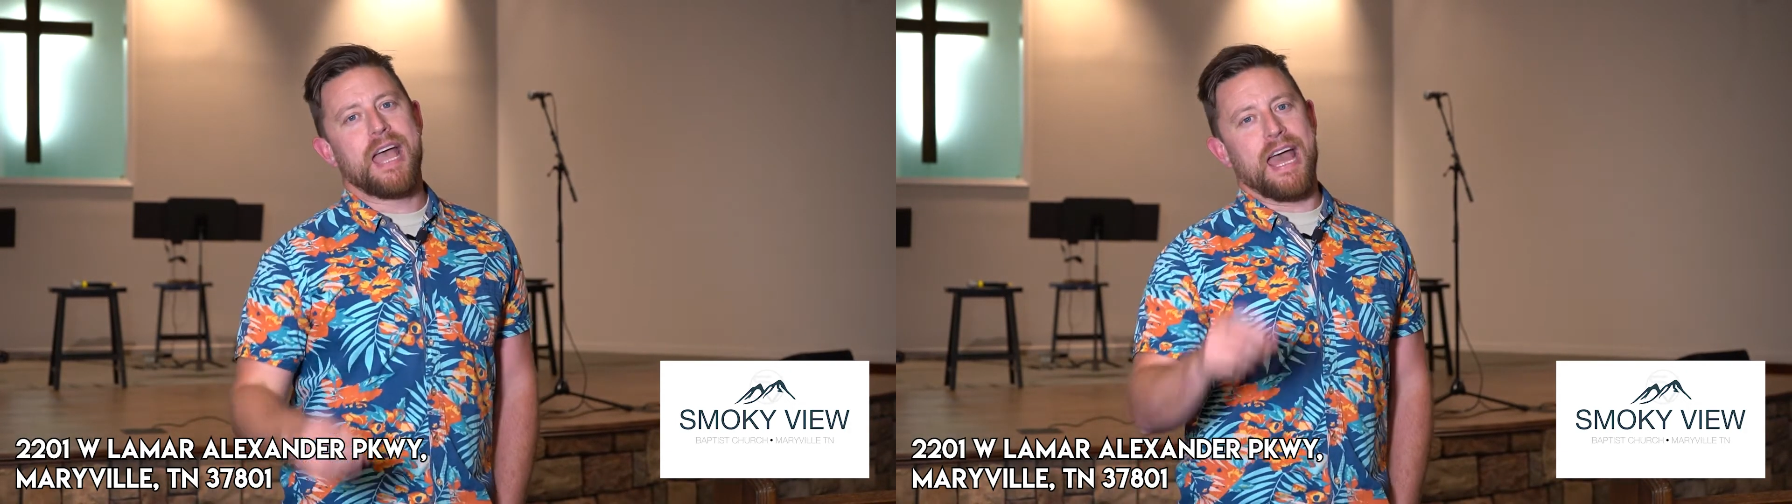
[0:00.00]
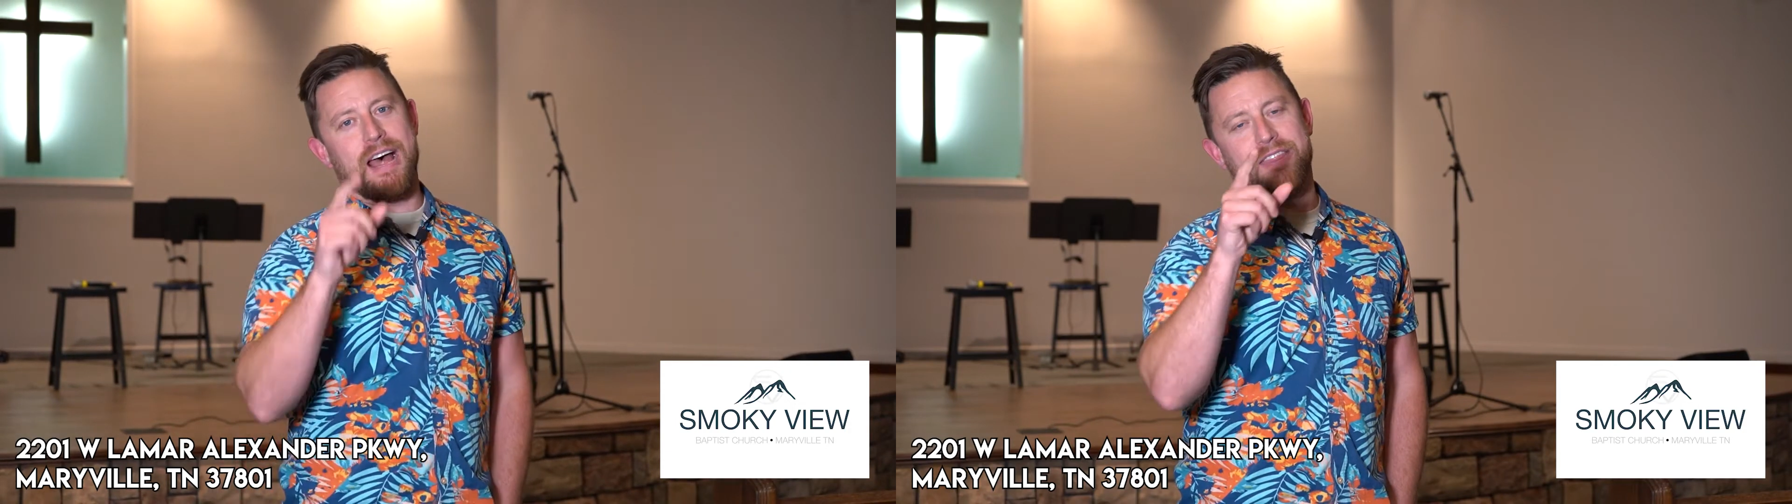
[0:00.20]

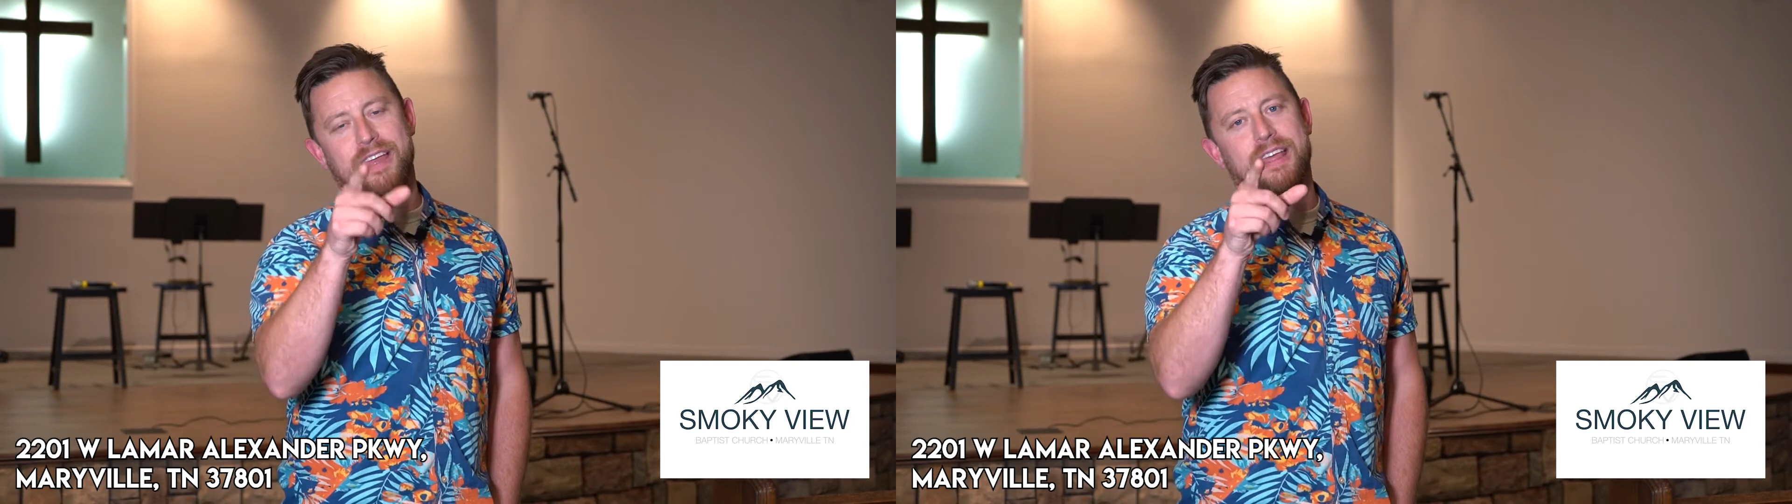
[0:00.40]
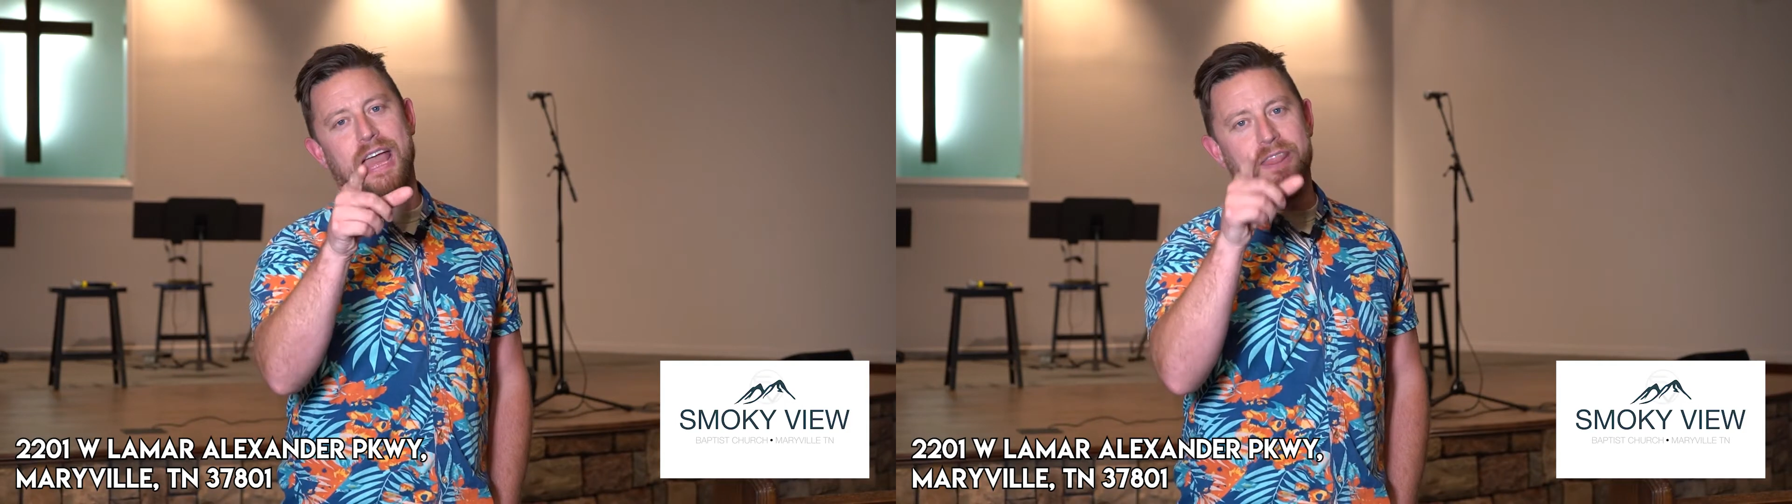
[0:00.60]
and I
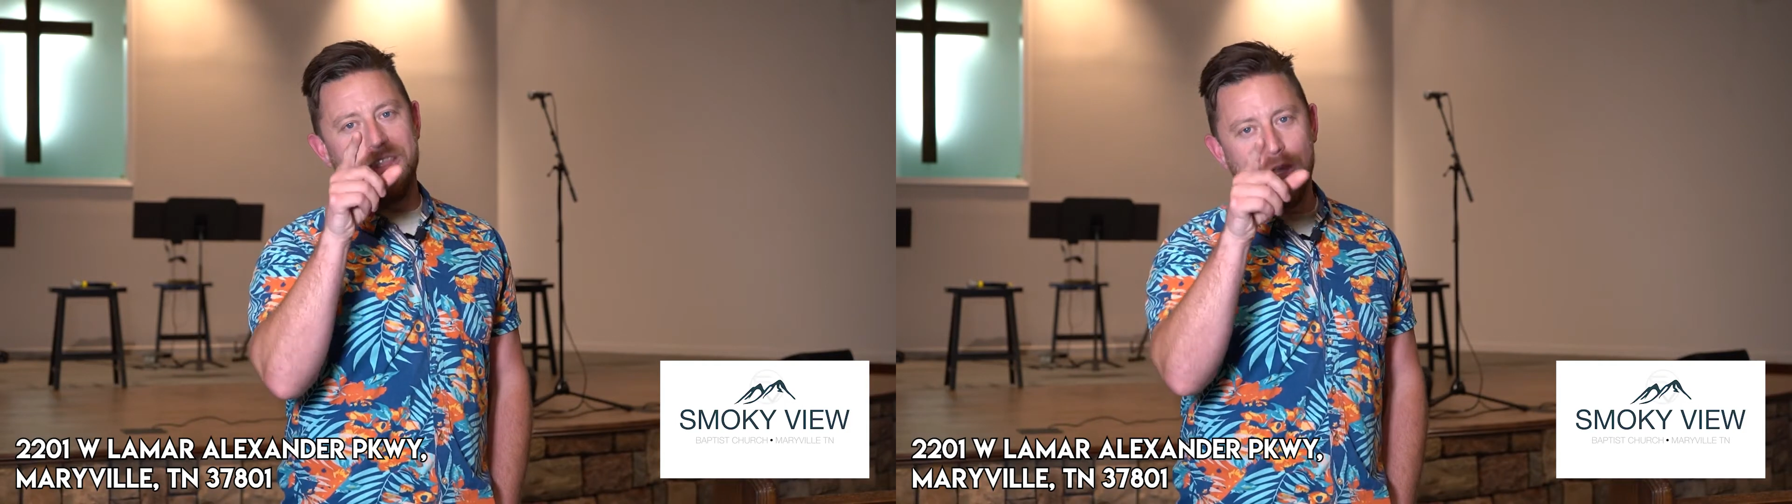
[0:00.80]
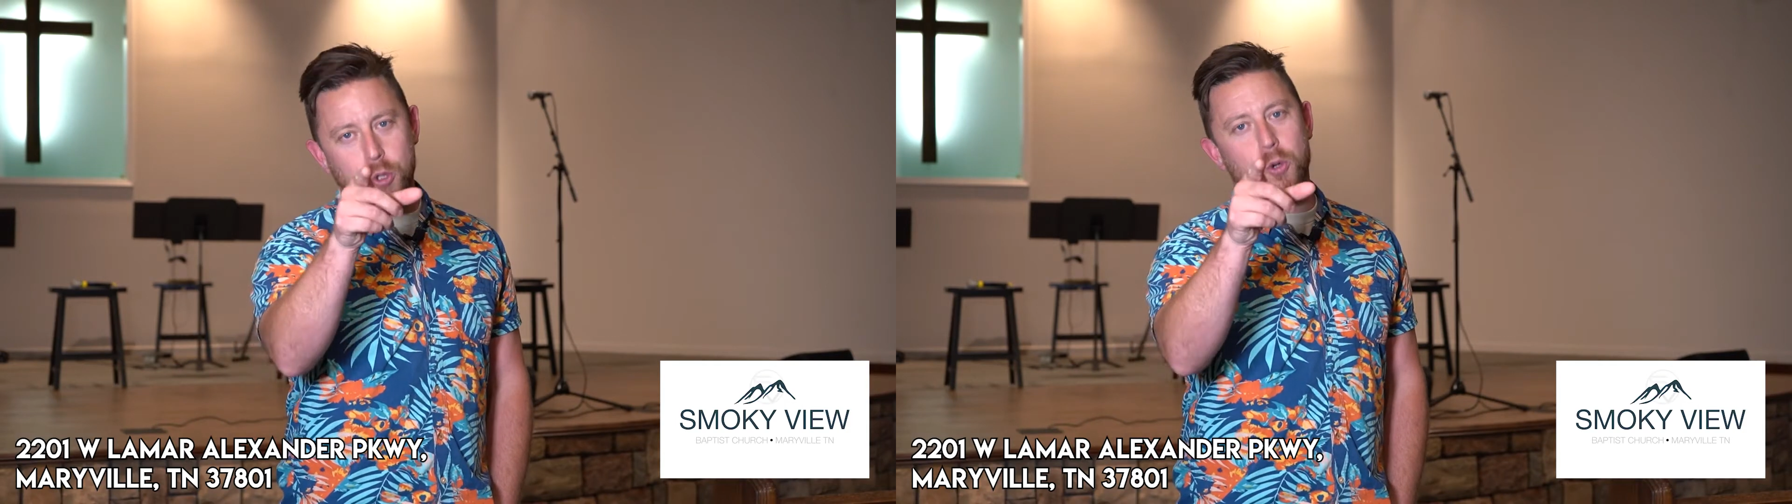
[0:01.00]
think
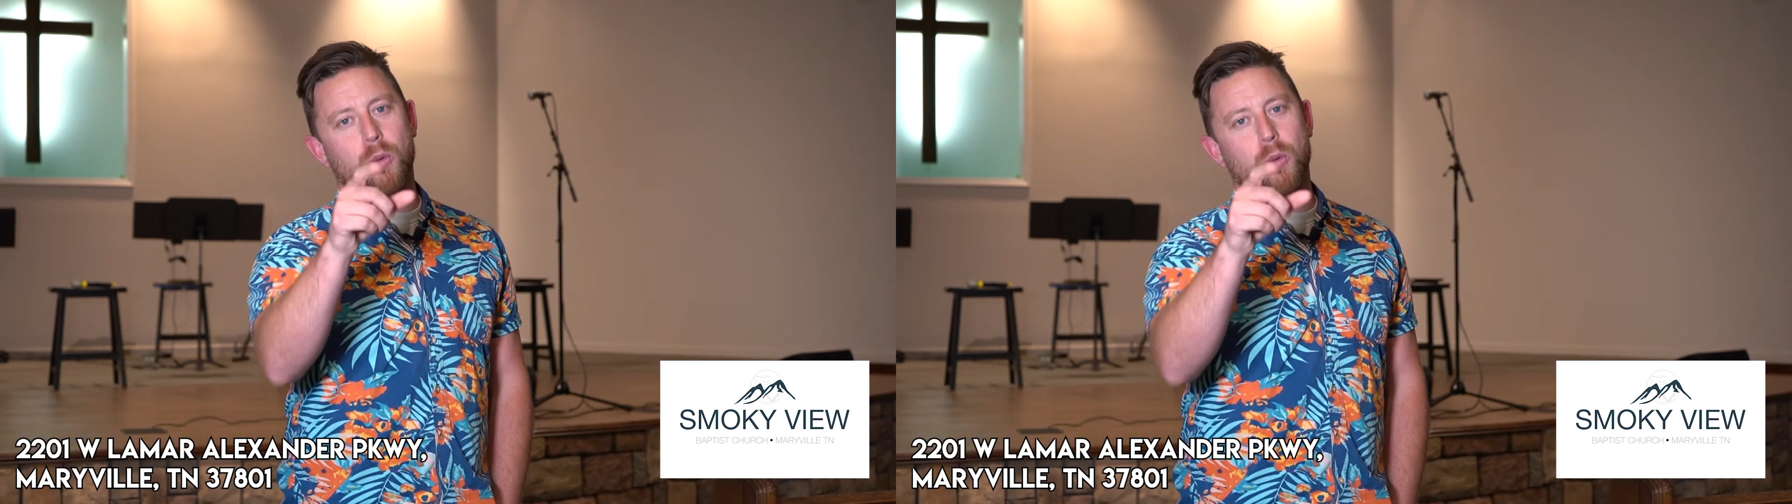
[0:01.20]
you